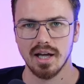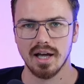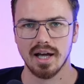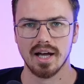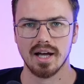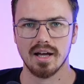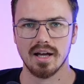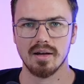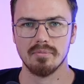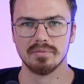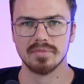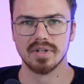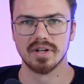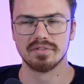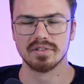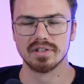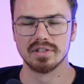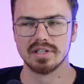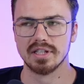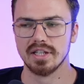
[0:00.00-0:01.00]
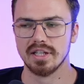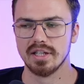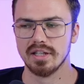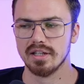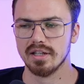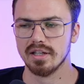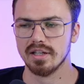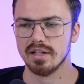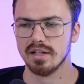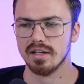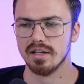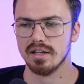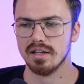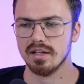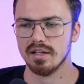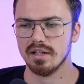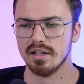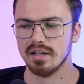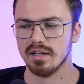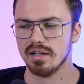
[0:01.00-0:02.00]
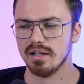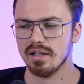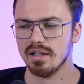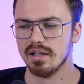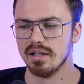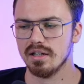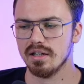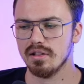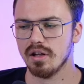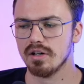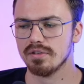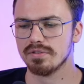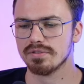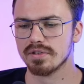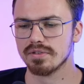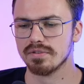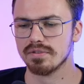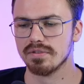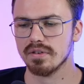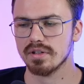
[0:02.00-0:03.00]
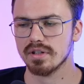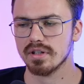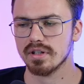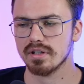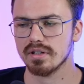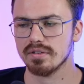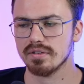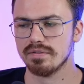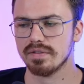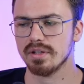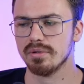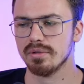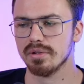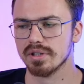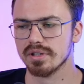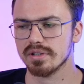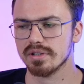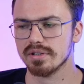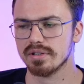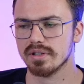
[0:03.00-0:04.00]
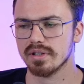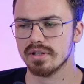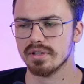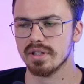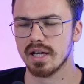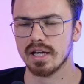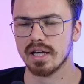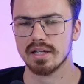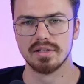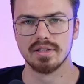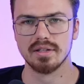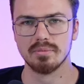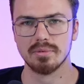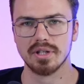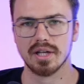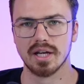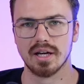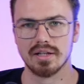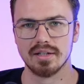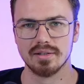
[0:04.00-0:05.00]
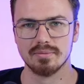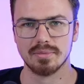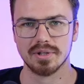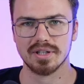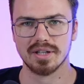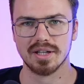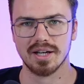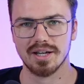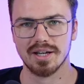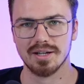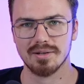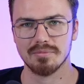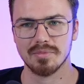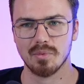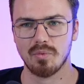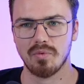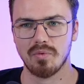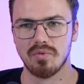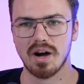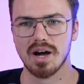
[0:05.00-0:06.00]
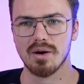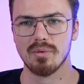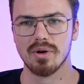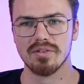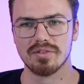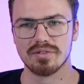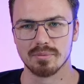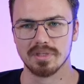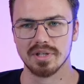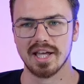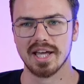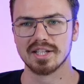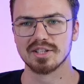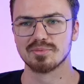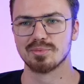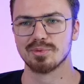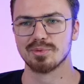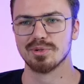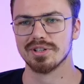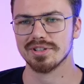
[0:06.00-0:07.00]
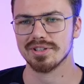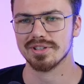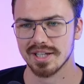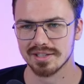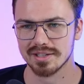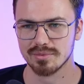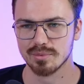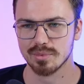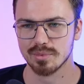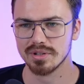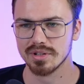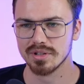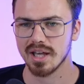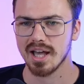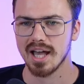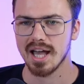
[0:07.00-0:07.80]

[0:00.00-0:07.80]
I'm definitely love the theory and the idea behind it, but I'm far away from an expert in that one.